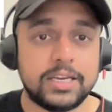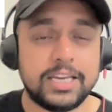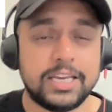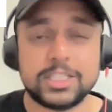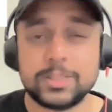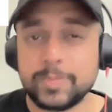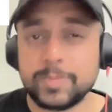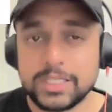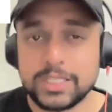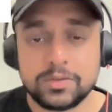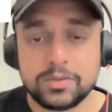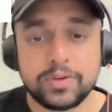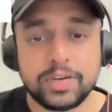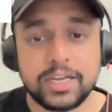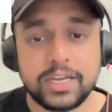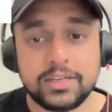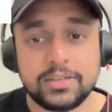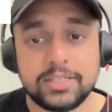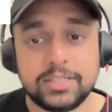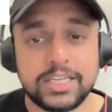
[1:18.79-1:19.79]
It
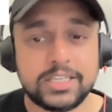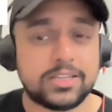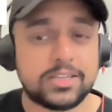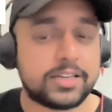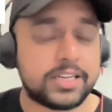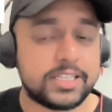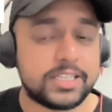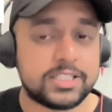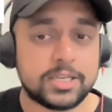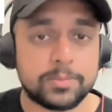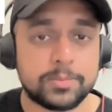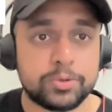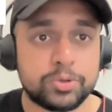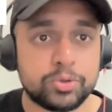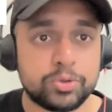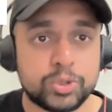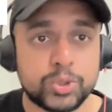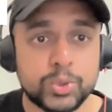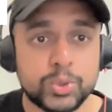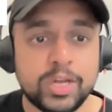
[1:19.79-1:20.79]
specified data rates up
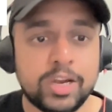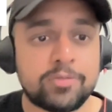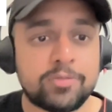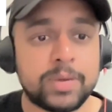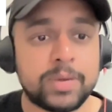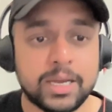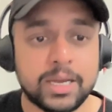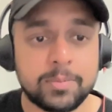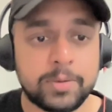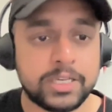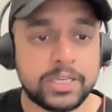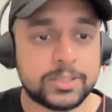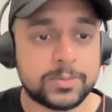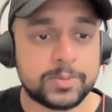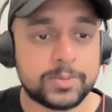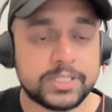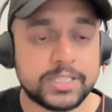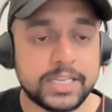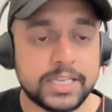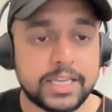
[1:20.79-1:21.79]
to 12
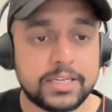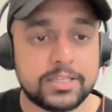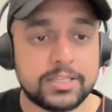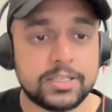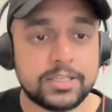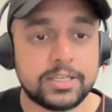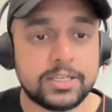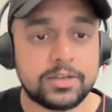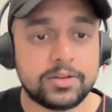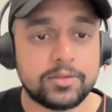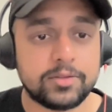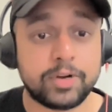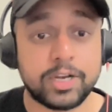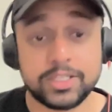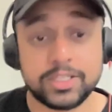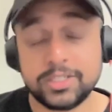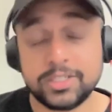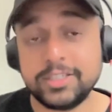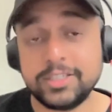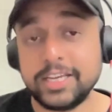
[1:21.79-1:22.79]
megabytes per second,
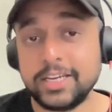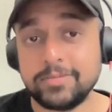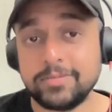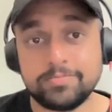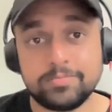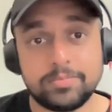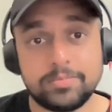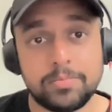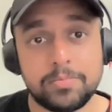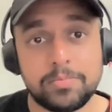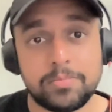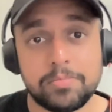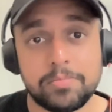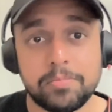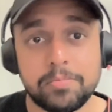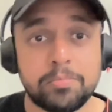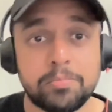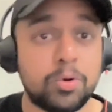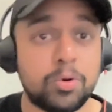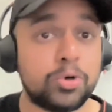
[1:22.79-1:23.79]
faster than
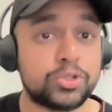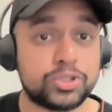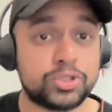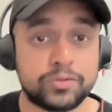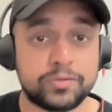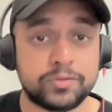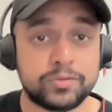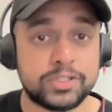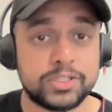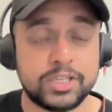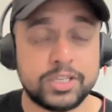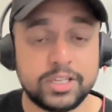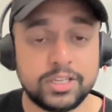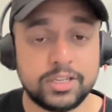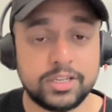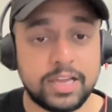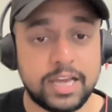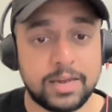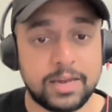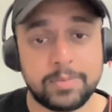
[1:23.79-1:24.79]
most of the
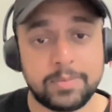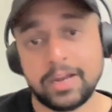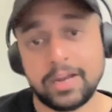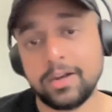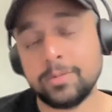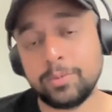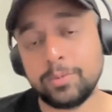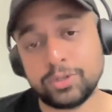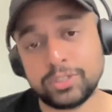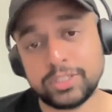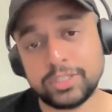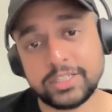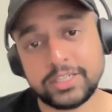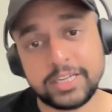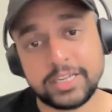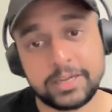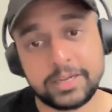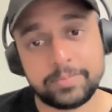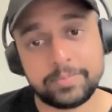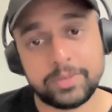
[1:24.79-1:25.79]
serial and parallel ports at the
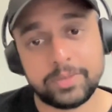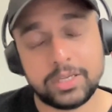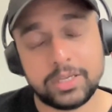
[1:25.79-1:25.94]
time.